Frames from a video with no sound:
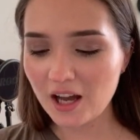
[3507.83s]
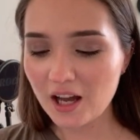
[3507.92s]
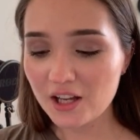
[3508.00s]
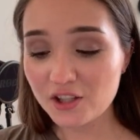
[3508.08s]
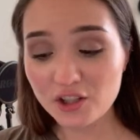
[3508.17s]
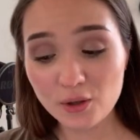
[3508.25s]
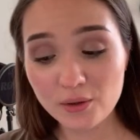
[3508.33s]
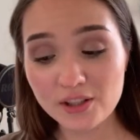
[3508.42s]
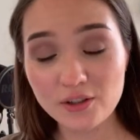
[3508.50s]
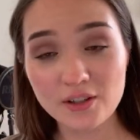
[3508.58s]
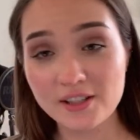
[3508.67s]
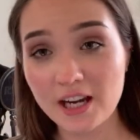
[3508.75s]
So it's
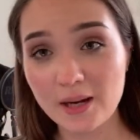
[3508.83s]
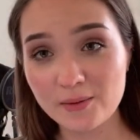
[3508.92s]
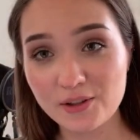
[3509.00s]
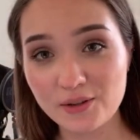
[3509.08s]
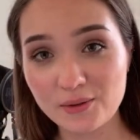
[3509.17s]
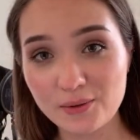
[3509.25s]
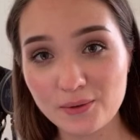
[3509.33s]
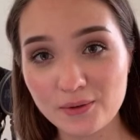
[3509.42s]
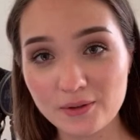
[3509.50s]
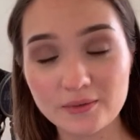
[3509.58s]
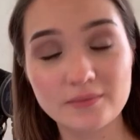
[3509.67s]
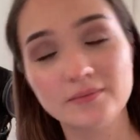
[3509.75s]
your time
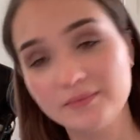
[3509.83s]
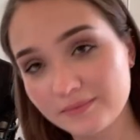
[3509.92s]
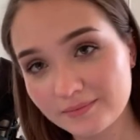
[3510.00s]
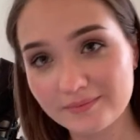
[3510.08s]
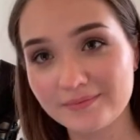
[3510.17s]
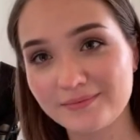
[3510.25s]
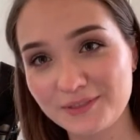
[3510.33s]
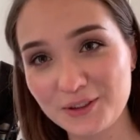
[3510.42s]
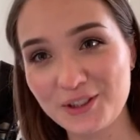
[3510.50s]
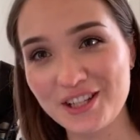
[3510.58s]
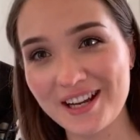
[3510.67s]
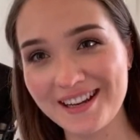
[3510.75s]
to
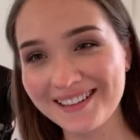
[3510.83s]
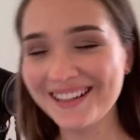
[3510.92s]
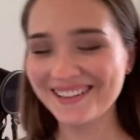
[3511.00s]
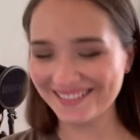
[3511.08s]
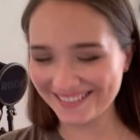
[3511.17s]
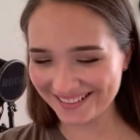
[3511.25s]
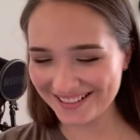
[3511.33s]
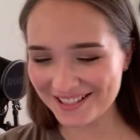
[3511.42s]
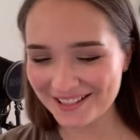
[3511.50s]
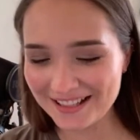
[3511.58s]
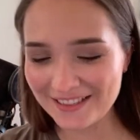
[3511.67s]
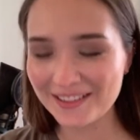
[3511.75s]
shine.
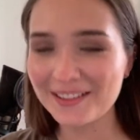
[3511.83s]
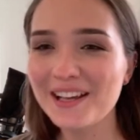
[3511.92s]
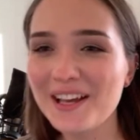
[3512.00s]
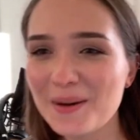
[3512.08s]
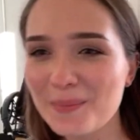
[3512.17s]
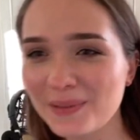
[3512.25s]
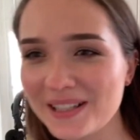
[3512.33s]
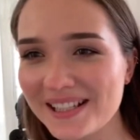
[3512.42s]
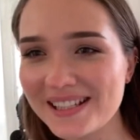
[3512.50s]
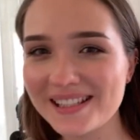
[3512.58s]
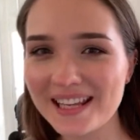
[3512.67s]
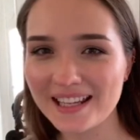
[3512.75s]
Jonathan, please
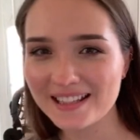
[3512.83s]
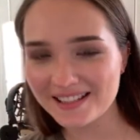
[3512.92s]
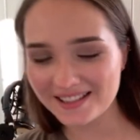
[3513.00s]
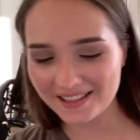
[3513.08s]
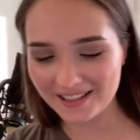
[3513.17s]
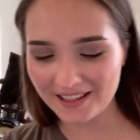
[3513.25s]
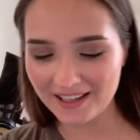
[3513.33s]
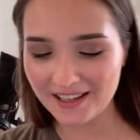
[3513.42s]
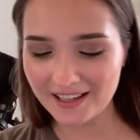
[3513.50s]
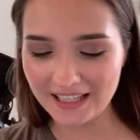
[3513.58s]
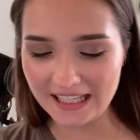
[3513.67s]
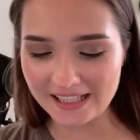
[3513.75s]
send
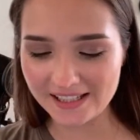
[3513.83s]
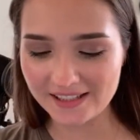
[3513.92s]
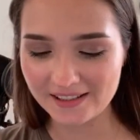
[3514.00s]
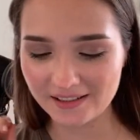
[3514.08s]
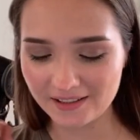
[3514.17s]
his